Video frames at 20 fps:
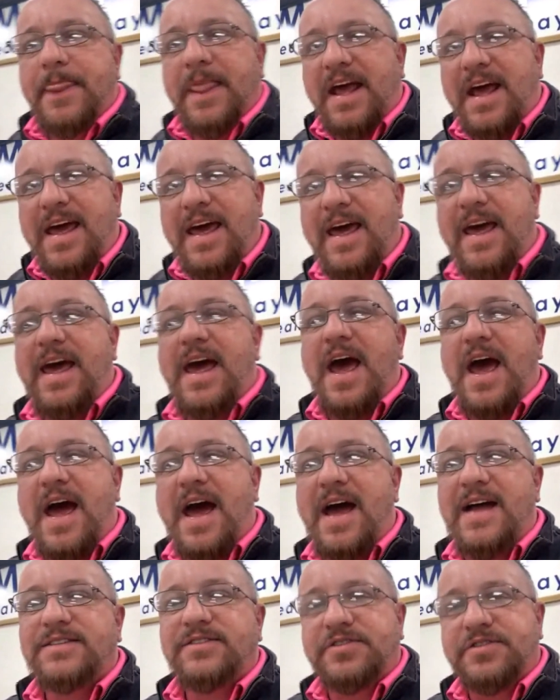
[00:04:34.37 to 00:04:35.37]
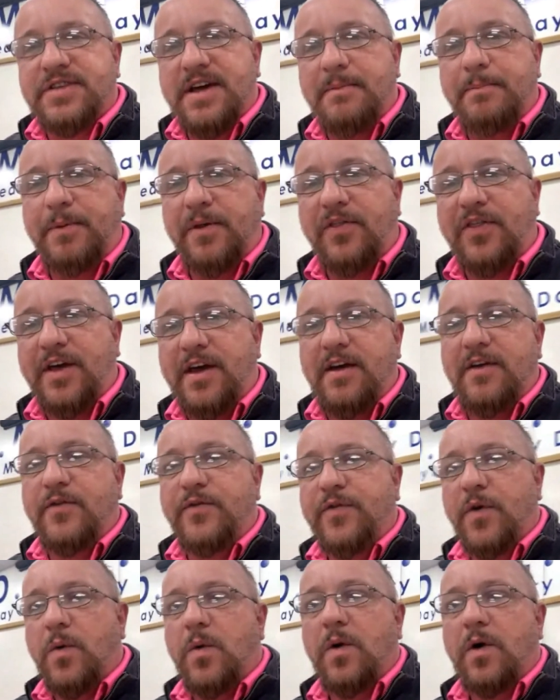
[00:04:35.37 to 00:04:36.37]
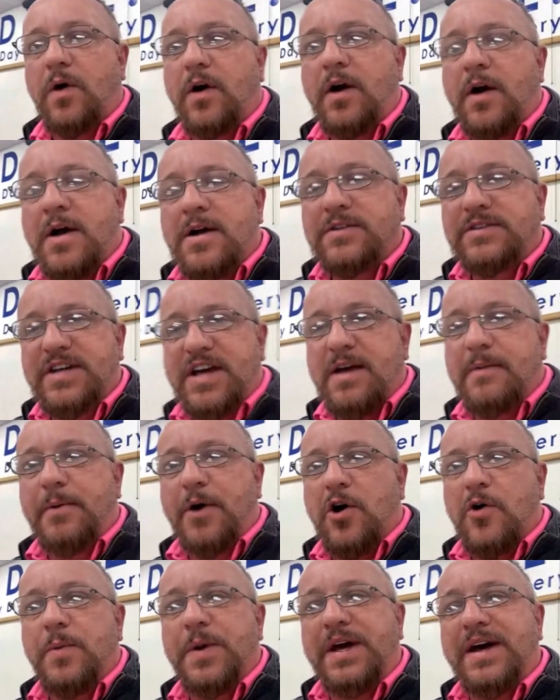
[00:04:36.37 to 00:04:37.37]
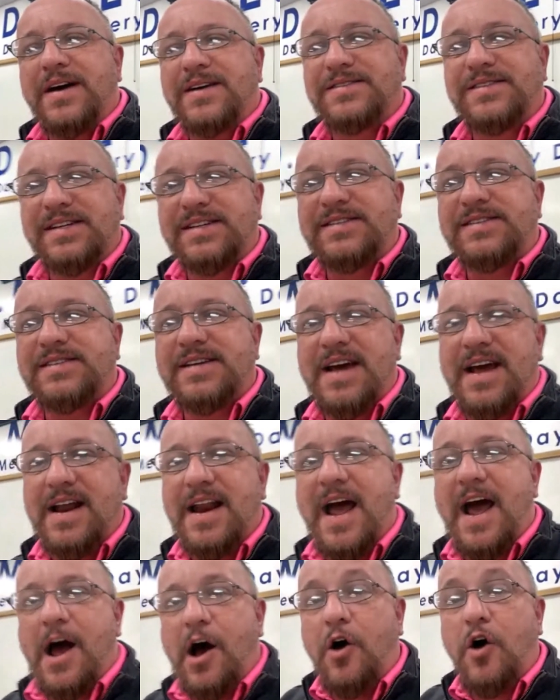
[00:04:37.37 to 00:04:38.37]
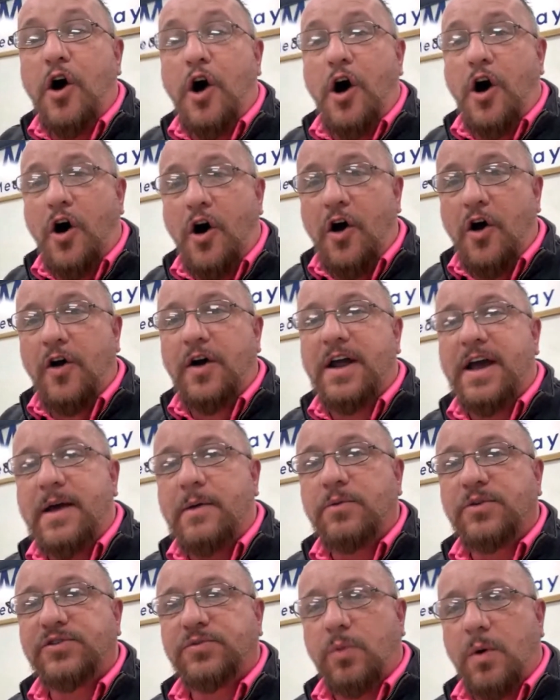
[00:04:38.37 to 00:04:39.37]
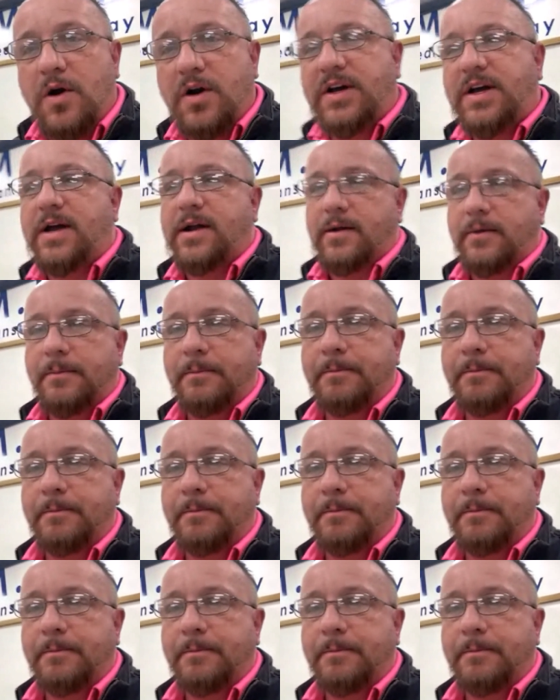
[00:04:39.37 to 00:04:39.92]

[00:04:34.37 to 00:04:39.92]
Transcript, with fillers: He had sympathy for Deebo because he's seen how hard he was working.